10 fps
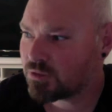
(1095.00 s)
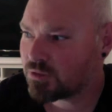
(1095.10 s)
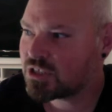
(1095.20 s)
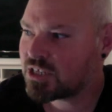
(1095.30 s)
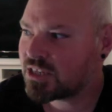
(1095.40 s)
was
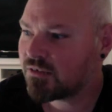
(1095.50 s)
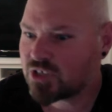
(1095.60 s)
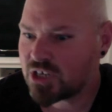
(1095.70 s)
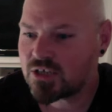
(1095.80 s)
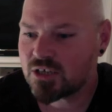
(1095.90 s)
just saying they've
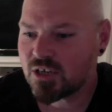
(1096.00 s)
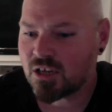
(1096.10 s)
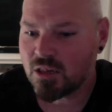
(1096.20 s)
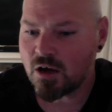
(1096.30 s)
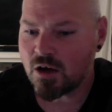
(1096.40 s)
changed it a
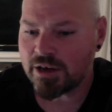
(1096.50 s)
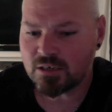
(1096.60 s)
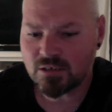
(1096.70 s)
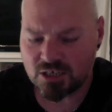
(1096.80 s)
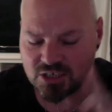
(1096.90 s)
lot
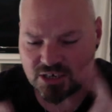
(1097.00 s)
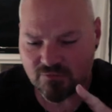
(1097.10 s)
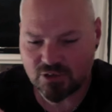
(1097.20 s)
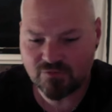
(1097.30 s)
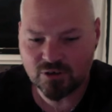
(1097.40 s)
in, in several
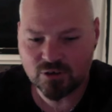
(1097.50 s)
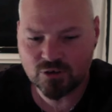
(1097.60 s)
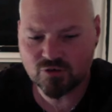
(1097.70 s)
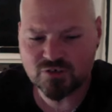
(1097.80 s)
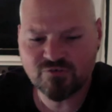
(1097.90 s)
different
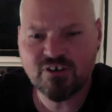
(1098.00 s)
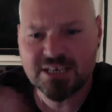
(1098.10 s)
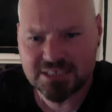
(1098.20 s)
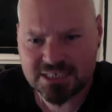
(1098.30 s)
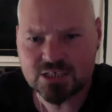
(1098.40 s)
countries.
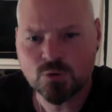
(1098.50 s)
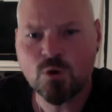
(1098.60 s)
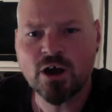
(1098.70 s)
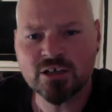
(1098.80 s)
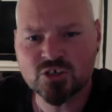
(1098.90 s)
France has
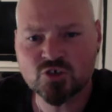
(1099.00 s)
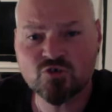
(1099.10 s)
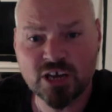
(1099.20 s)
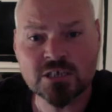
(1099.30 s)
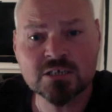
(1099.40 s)
quite a
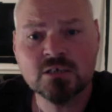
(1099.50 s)
strict